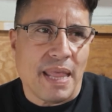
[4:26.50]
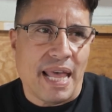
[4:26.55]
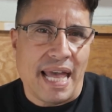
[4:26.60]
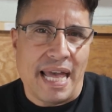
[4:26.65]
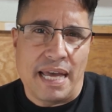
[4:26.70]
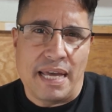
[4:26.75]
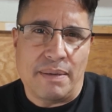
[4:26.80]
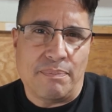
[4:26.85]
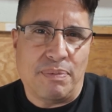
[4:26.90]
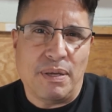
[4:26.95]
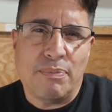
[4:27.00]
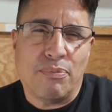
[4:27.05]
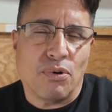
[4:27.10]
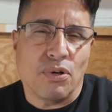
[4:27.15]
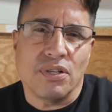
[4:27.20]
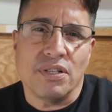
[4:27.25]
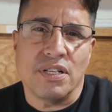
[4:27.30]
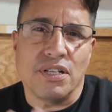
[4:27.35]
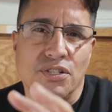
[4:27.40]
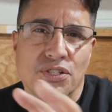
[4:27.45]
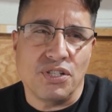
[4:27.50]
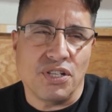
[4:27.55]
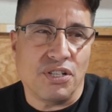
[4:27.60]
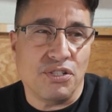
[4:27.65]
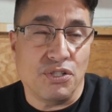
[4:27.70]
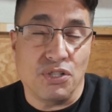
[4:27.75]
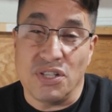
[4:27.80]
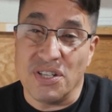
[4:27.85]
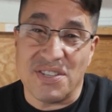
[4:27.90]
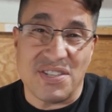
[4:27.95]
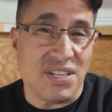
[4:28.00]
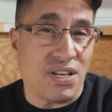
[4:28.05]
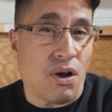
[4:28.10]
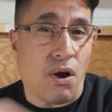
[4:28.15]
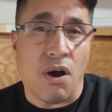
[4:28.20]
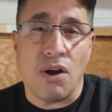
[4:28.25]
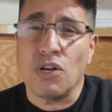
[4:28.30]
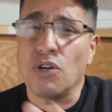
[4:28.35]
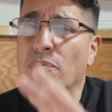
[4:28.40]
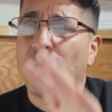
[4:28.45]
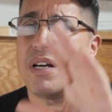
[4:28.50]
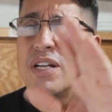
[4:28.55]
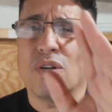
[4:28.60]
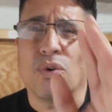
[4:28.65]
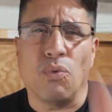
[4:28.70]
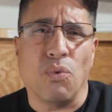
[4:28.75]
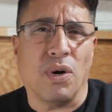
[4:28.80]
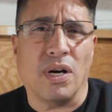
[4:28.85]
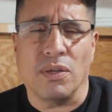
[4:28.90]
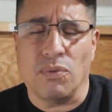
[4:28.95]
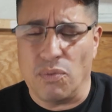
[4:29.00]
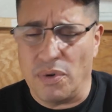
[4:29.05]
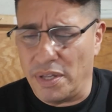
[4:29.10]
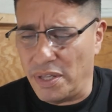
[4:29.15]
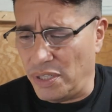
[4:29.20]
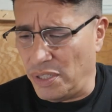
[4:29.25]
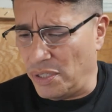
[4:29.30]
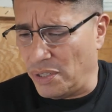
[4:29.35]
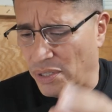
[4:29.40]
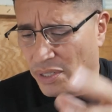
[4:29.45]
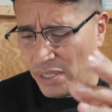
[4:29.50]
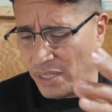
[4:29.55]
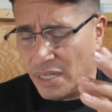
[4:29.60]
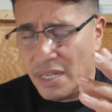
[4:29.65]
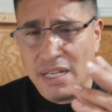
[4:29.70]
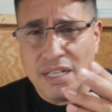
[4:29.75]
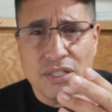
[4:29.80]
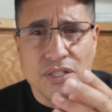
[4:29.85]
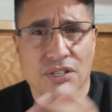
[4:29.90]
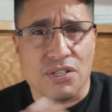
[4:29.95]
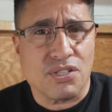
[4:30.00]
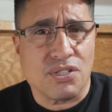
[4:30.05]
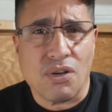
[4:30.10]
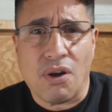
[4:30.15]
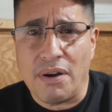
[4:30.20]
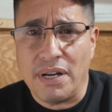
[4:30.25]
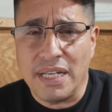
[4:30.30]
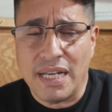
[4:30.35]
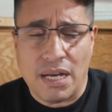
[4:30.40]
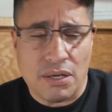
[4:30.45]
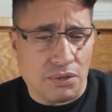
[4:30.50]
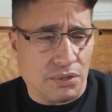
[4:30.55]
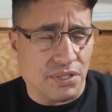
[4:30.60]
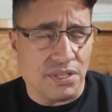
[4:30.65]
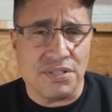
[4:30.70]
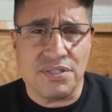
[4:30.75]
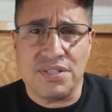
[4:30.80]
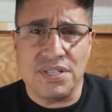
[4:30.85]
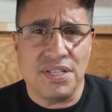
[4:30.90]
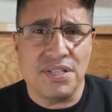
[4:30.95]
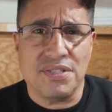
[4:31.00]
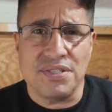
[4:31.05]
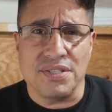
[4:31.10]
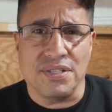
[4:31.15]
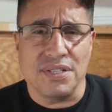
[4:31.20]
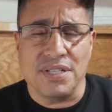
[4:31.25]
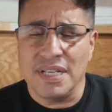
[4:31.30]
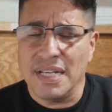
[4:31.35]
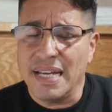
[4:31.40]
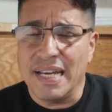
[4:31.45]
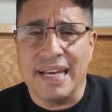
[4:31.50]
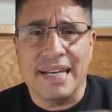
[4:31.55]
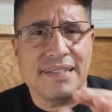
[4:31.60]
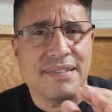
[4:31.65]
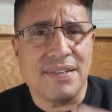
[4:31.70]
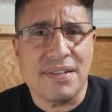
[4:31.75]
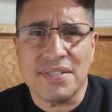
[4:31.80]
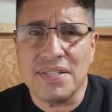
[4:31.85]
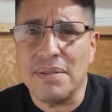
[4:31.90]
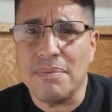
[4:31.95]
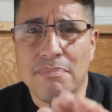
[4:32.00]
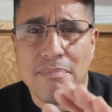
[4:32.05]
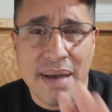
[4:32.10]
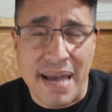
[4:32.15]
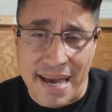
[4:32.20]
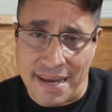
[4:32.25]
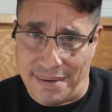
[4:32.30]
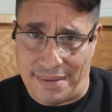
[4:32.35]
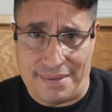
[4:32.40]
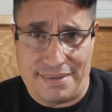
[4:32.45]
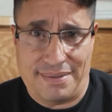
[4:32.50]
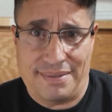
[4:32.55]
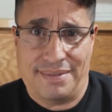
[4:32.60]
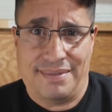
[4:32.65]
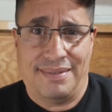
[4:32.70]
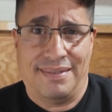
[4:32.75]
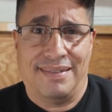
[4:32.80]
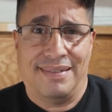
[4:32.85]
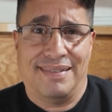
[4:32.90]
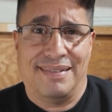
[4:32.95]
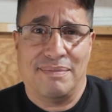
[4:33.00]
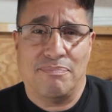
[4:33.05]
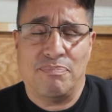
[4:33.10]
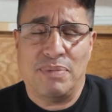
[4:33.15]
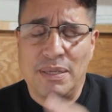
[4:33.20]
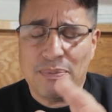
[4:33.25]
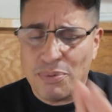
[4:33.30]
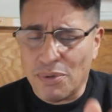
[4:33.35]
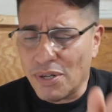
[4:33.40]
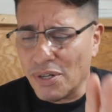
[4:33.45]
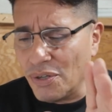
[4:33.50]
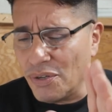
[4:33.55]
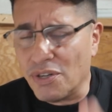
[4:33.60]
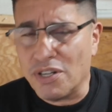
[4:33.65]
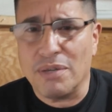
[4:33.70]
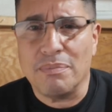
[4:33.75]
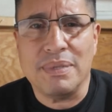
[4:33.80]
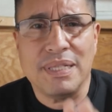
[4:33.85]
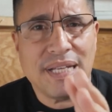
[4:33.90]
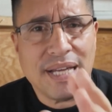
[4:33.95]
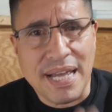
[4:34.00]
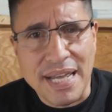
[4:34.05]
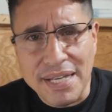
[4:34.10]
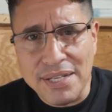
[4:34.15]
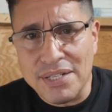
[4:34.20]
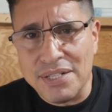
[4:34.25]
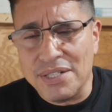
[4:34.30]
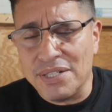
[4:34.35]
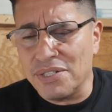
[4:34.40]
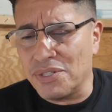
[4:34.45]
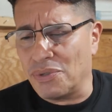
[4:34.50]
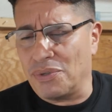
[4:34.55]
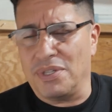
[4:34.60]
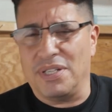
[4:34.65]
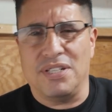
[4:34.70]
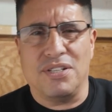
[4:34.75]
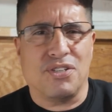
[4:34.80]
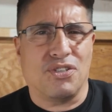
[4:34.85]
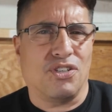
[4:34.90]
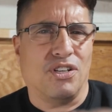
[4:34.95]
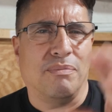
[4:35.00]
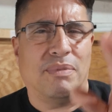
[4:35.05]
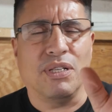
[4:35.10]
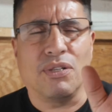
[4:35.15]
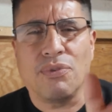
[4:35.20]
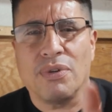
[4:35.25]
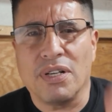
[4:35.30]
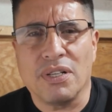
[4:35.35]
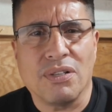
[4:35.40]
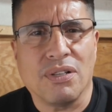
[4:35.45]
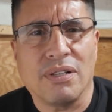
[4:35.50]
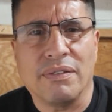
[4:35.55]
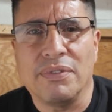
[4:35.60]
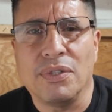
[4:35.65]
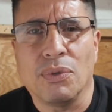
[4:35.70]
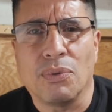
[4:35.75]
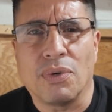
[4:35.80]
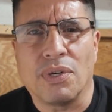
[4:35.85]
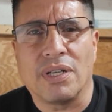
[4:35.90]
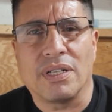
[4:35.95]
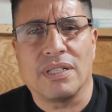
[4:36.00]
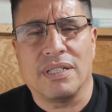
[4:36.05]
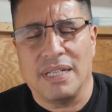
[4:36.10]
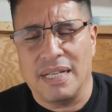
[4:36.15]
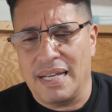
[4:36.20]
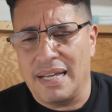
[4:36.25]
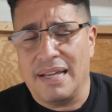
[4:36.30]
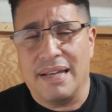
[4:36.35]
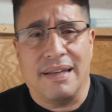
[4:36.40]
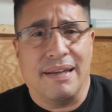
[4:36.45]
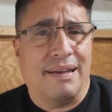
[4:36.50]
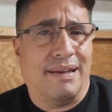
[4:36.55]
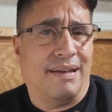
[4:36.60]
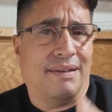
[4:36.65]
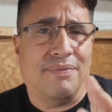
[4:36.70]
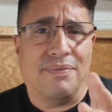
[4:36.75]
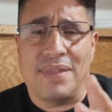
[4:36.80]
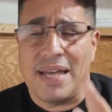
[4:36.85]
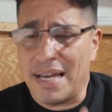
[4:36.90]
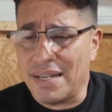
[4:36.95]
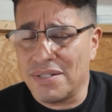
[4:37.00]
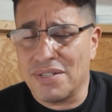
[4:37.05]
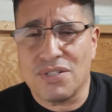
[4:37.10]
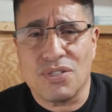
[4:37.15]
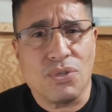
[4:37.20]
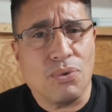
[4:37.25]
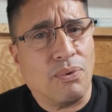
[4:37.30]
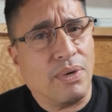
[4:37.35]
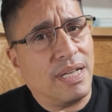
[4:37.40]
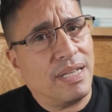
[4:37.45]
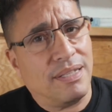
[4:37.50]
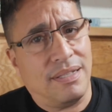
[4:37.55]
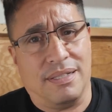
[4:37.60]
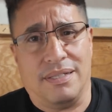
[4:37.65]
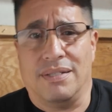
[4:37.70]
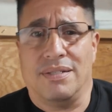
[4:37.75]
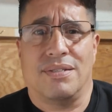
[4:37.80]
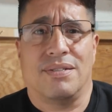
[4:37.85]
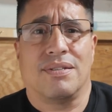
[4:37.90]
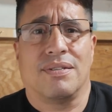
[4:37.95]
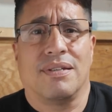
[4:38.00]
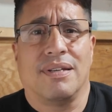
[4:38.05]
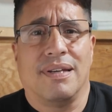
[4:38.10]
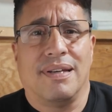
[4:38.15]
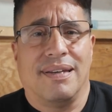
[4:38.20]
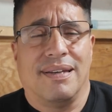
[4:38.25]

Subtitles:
and people are going to judge you, because they are, no matter what, whether you're starting out or you're seasoned. It doesn't matter. People are going to be haters, or they're just going to be critical of your work, and that's just the way it is.